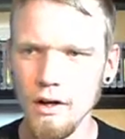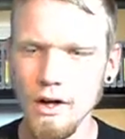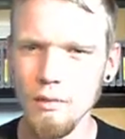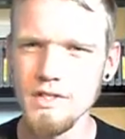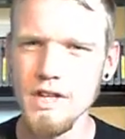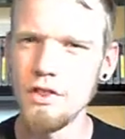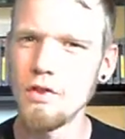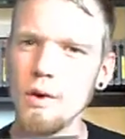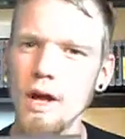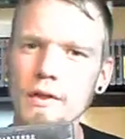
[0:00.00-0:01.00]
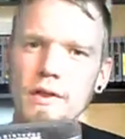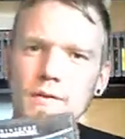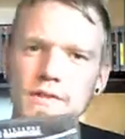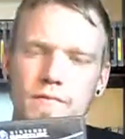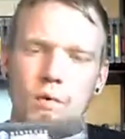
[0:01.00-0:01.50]
want to say I think it
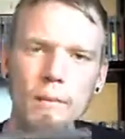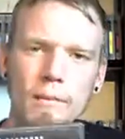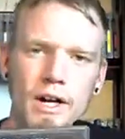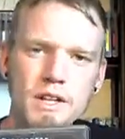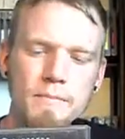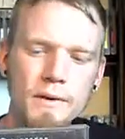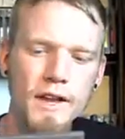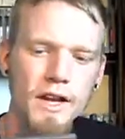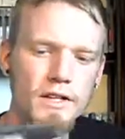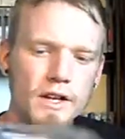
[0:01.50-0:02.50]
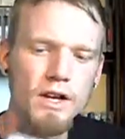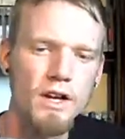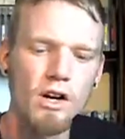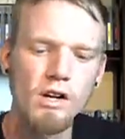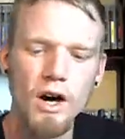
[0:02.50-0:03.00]
was $4, but then he took $1
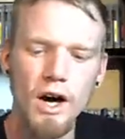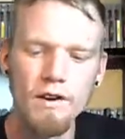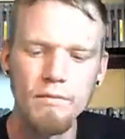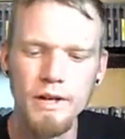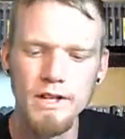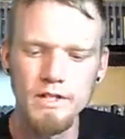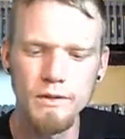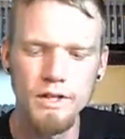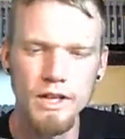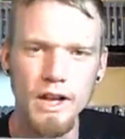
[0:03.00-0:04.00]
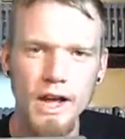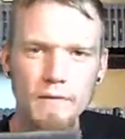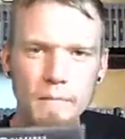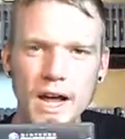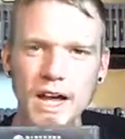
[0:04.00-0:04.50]
off because it didn't have the
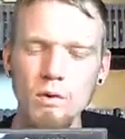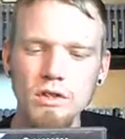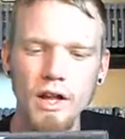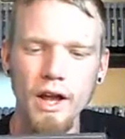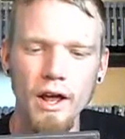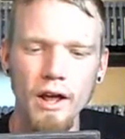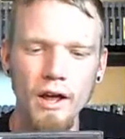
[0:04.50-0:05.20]
manual in it,